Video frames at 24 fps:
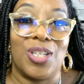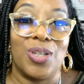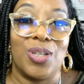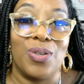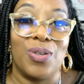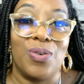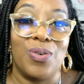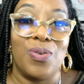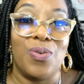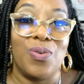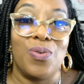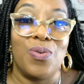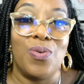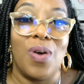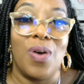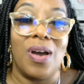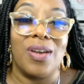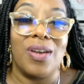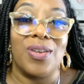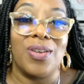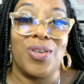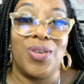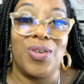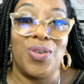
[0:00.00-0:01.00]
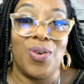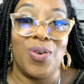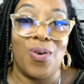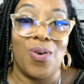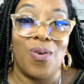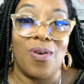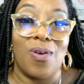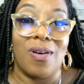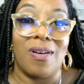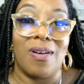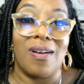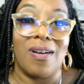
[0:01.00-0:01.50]
to
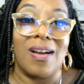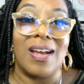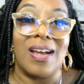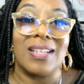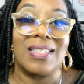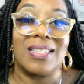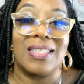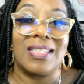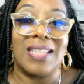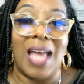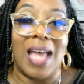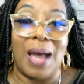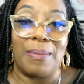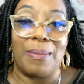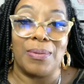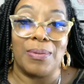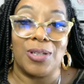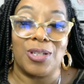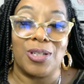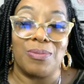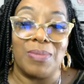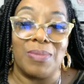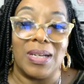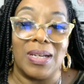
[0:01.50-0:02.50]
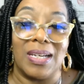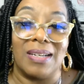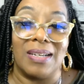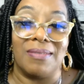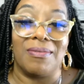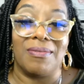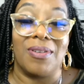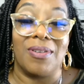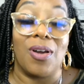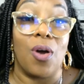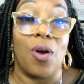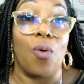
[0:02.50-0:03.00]
your
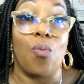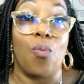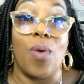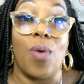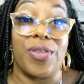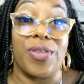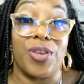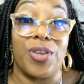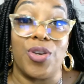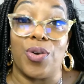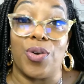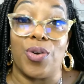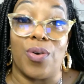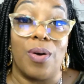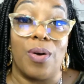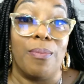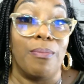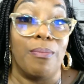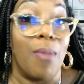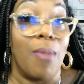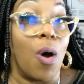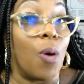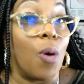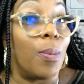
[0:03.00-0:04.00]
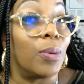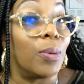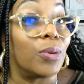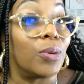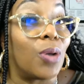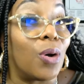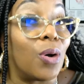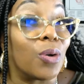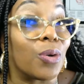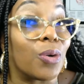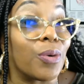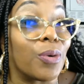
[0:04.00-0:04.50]
establishment, whether you're a mobile
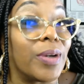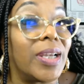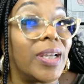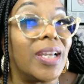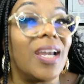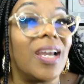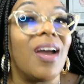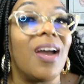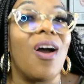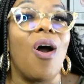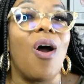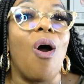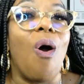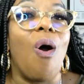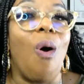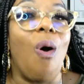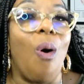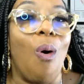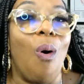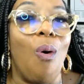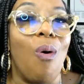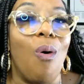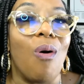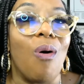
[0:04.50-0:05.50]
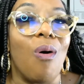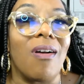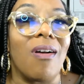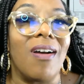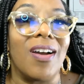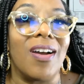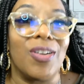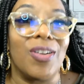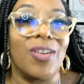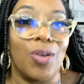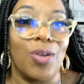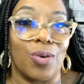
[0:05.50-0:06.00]
notary
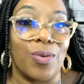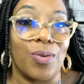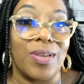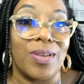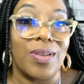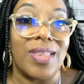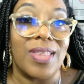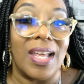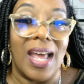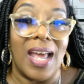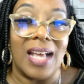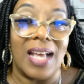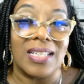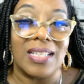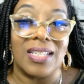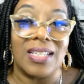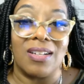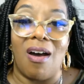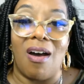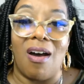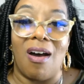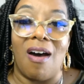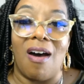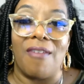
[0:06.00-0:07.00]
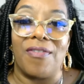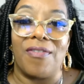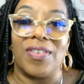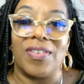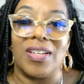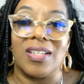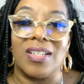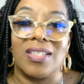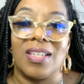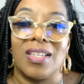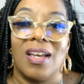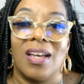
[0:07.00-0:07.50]
or a notary that has an
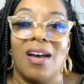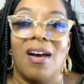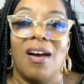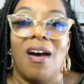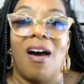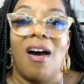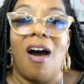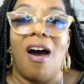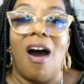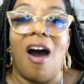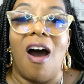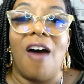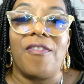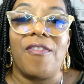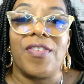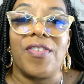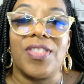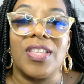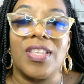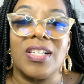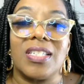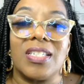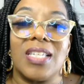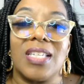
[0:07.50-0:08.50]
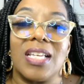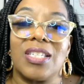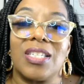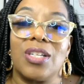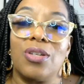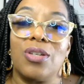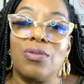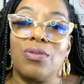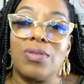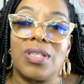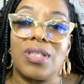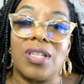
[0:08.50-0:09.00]
office. Offer this as
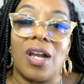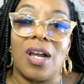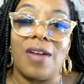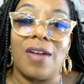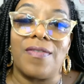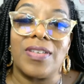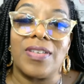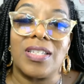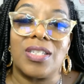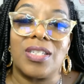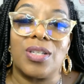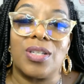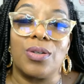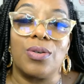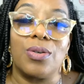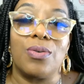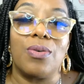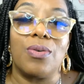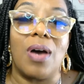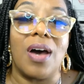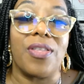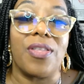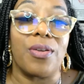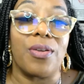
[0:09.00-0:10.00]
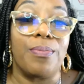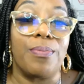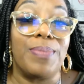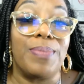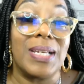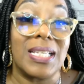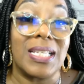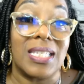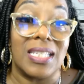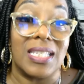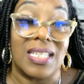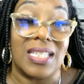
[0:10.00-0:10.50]
a new service to other
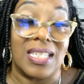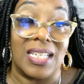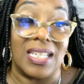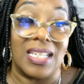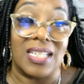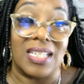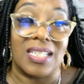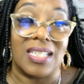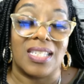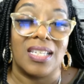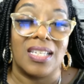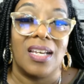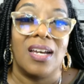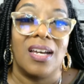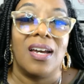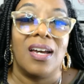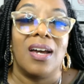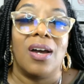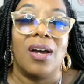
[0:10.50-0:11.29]
businesses